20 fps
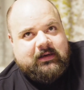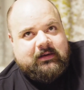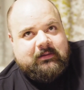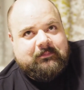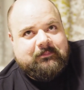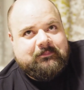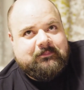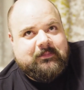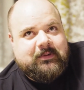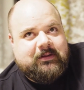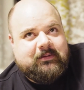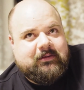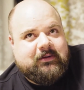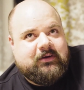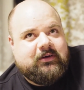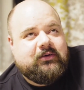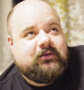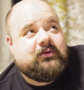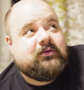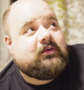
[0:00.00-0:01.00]
I
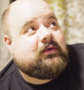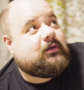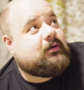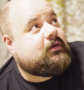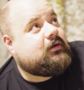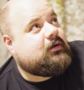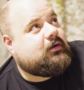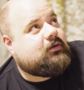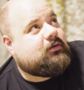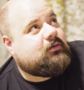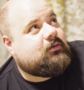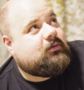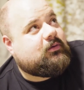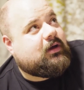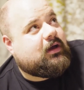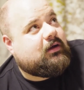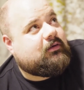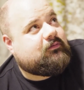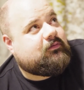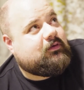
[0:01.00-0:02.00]
don't think I need to
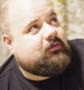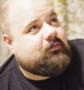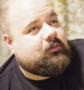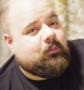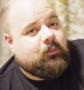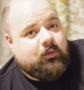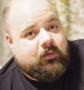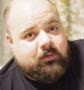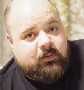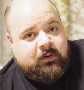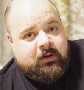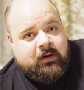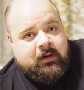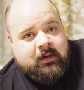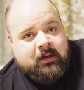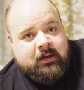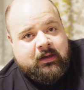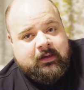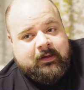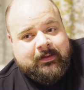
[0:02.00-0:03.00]
have even more
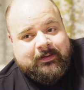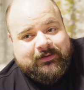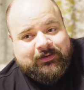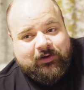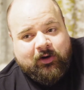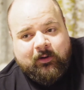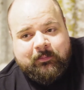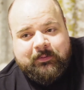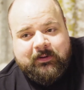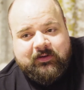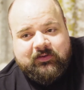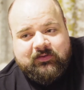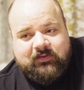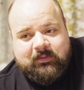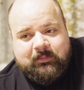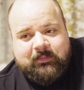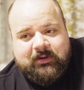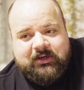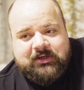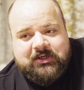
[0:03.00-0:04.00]
topics
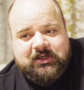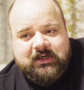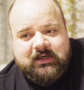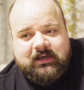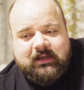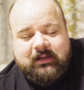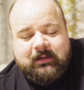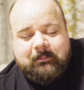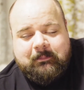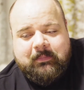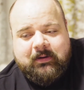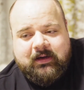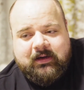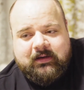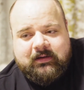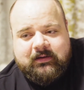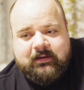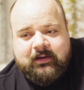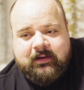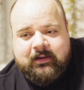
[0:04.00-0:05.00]
on my channel,
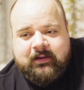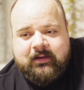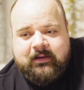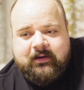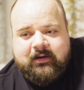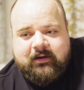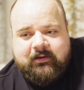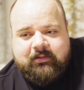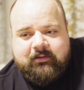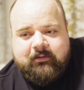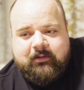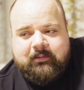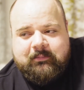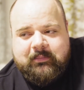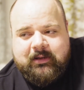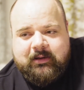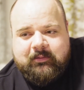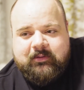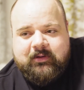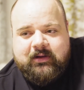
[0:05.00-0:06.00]
but I thought
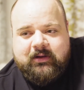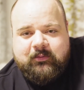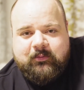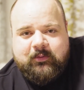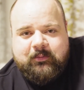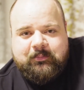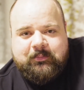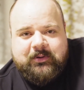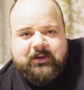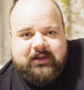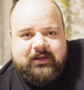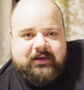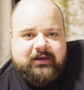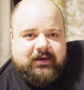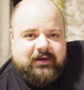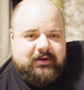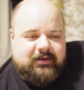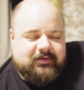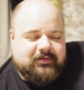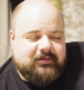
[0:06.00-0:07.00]
maybe that would be a
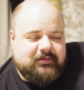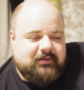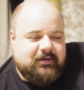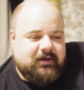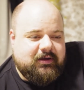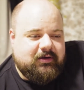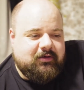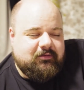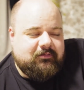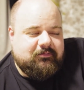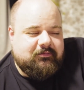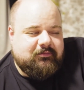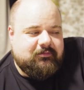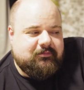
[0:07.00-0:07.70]
nice kind of